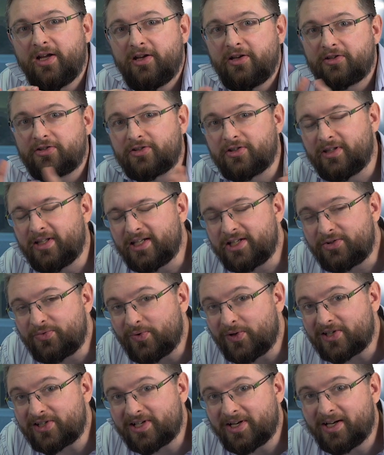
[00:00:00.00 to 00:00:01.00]
So this
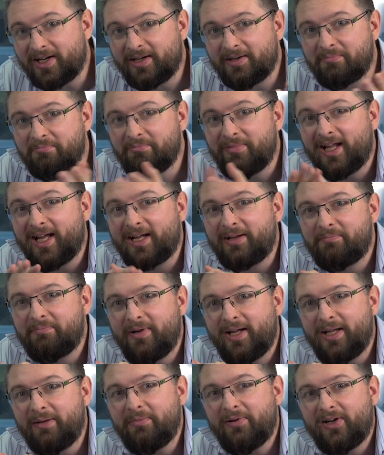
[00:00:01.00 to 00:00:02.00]
was a blank
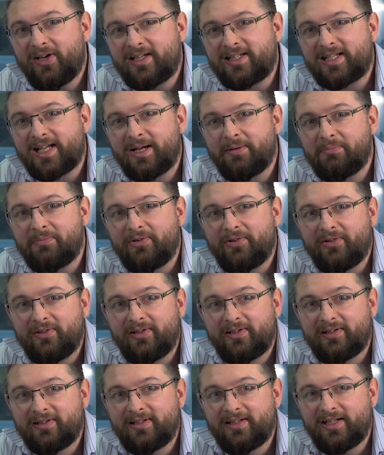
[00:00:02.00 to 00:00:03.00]
paper example.
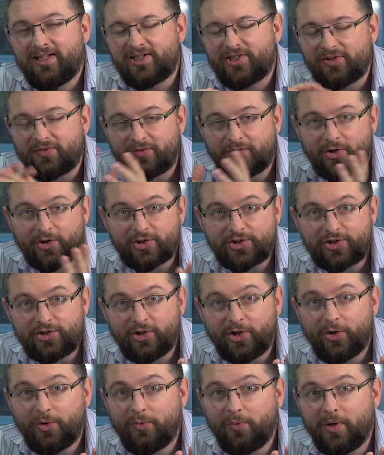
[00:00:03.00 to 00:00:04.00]
It's of course
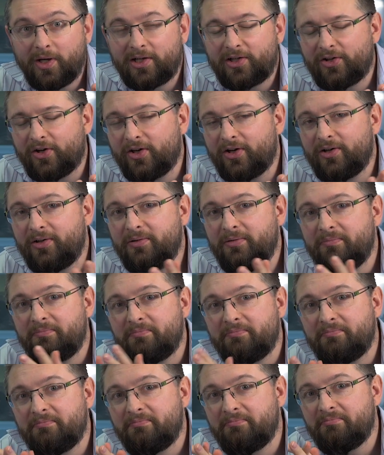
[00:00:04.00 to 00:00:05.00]
nowhere done.
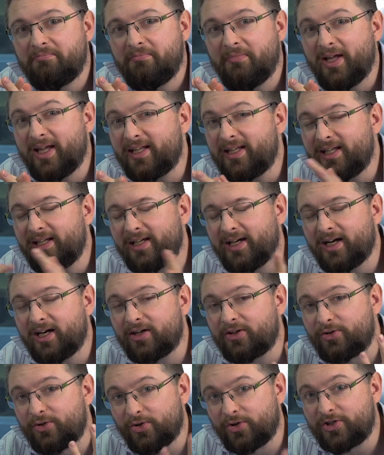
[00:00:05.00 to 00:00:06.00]
Making
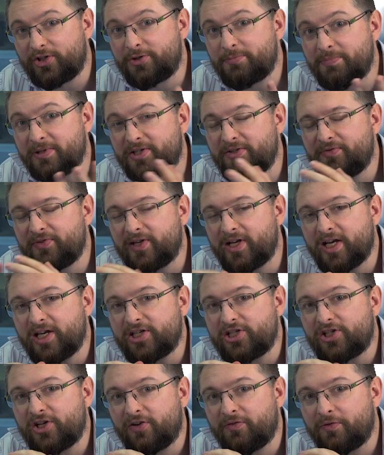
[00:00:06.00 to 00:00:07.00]
a good
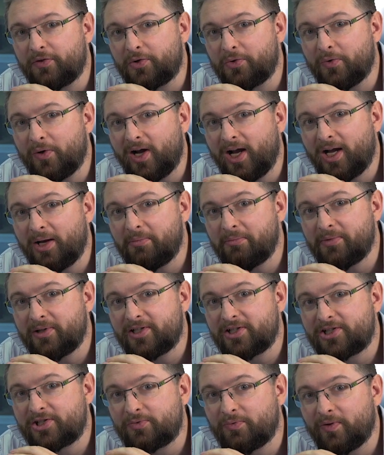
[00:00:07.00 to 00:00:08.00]
specification of
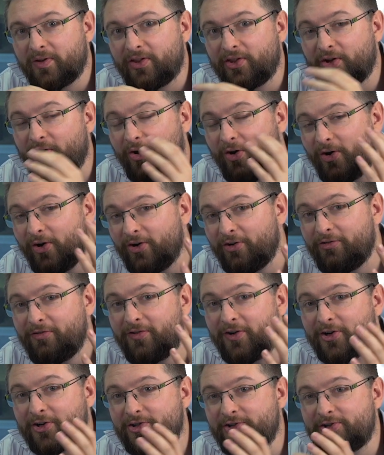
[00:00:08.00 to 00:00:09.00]
requirements with all
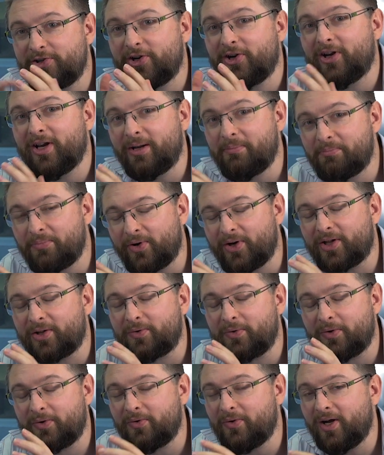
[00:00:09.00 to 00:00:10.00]
functional and
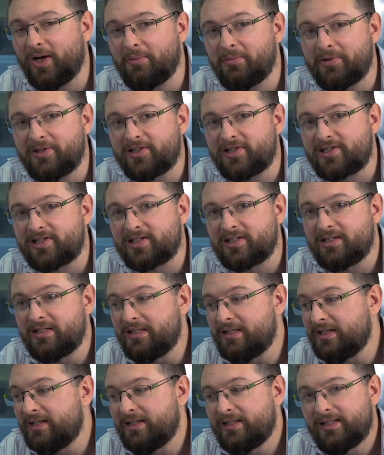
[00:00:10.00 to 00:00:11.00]
product requirements,
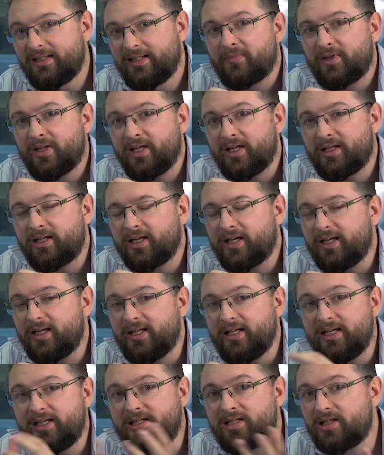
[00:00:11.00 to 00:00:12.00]
it can
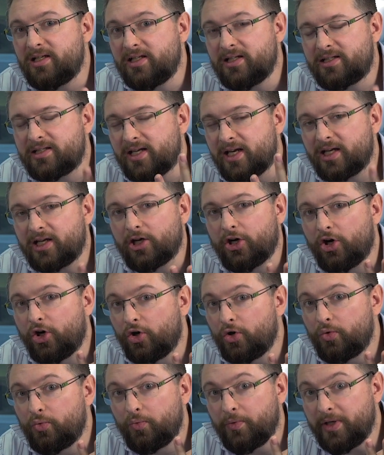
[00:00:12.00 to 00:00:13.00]
easily take a
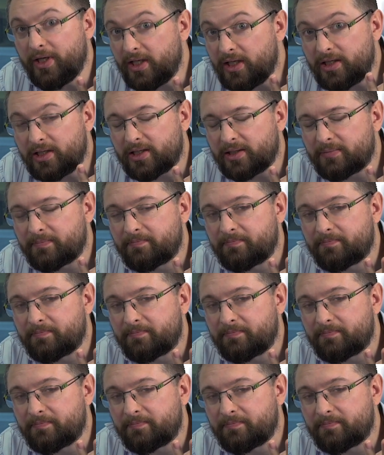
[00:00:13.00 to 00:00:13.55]
whole week.